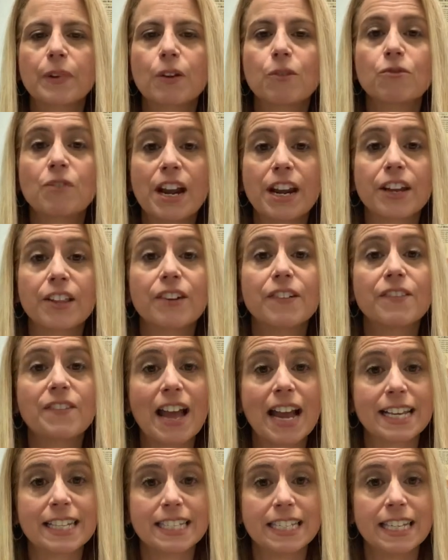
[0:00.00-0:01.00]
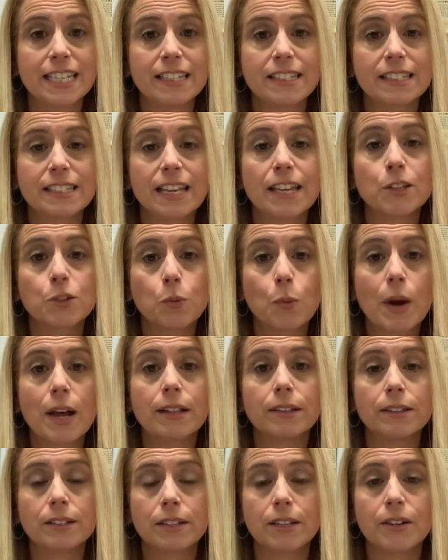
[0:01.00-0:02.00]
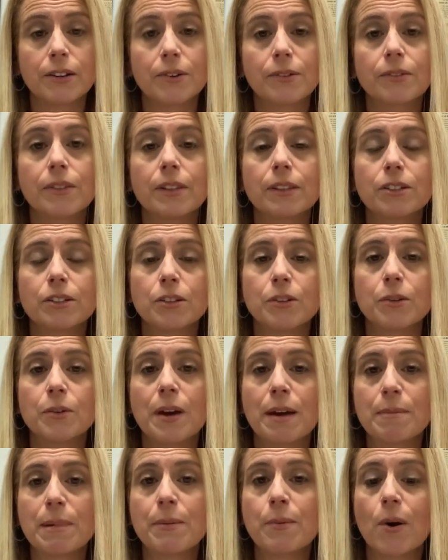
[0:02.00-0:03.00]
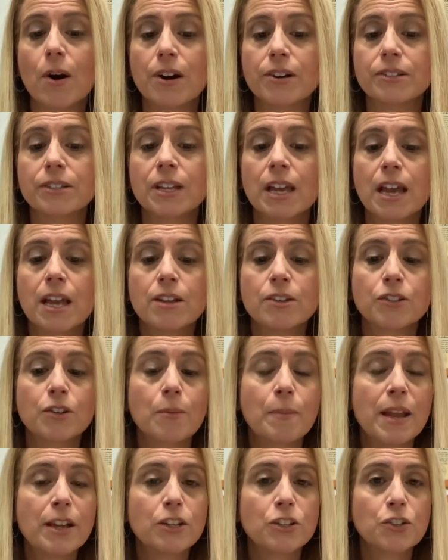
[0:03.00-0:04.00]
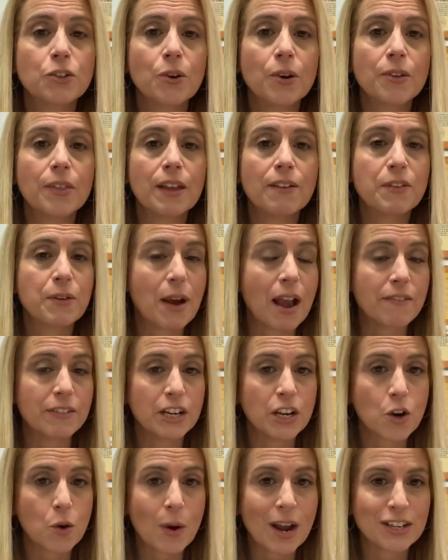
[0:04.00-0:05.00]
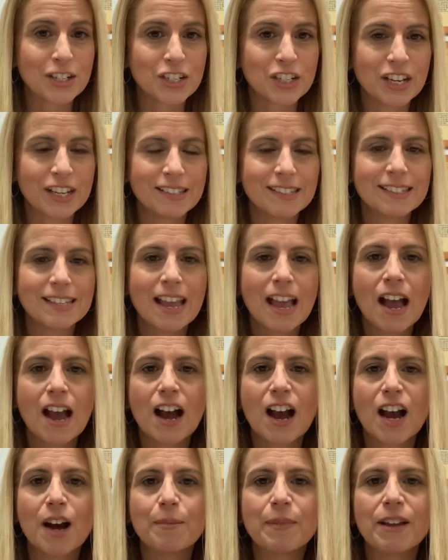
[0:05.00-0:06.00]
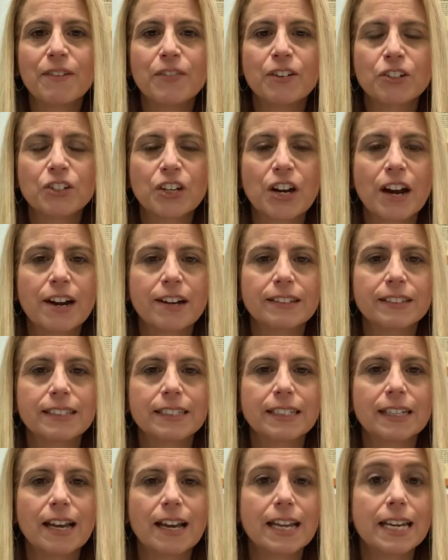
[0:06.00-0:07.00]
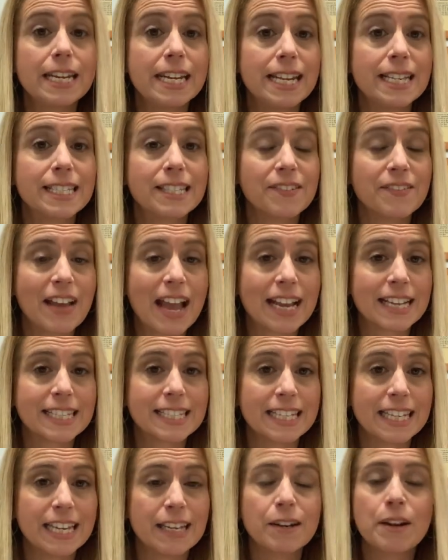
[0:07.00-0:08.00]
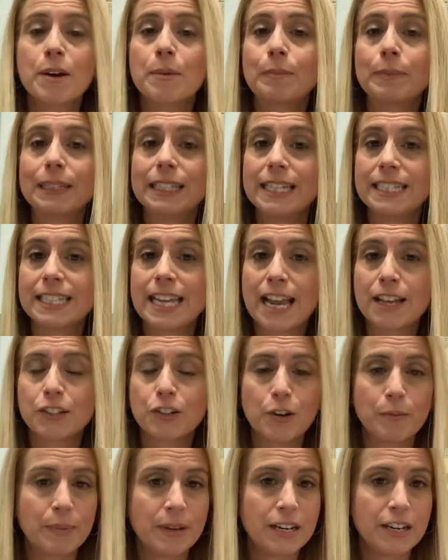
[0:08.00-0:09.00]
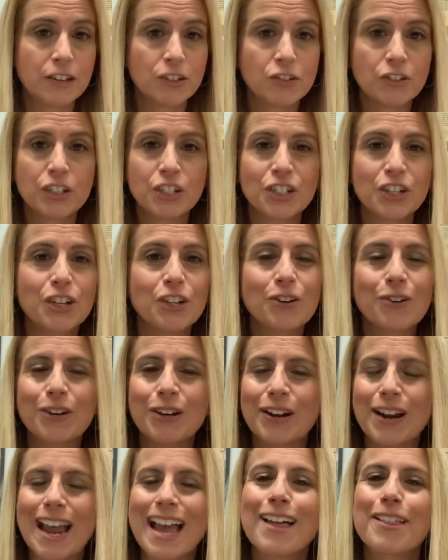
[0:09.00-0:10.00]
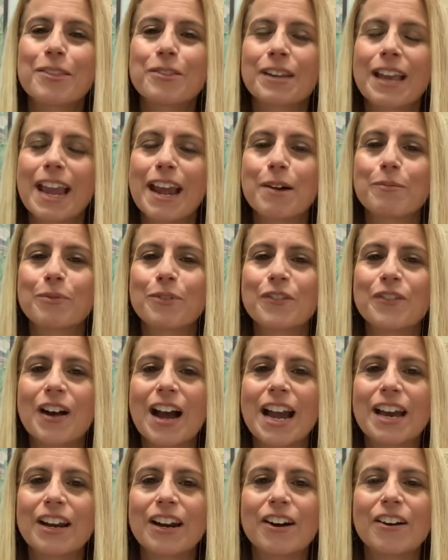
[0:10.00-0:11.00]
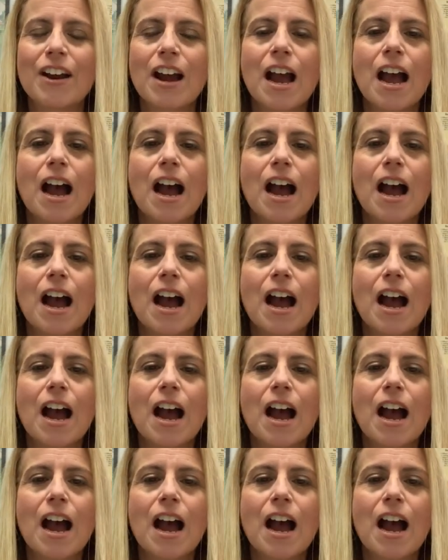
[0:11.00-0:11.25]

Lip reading: regular vaccines as well too, the 2 MMRs. So make sure, if you have any questions, if your child needs the vaccine, please ask your pediatrician or your health care provider,